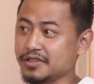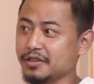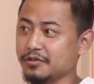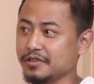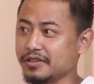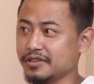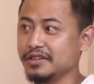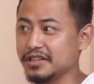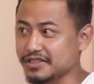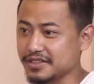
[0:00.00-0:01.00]
the good side of it
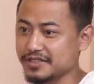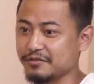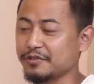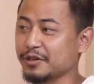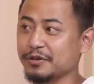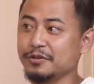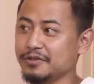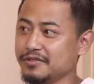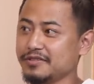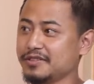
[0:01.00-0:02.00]
this is a very
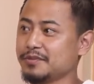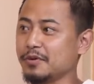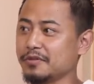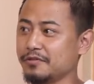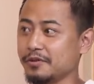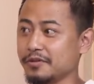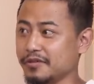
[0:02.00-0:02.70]
good sport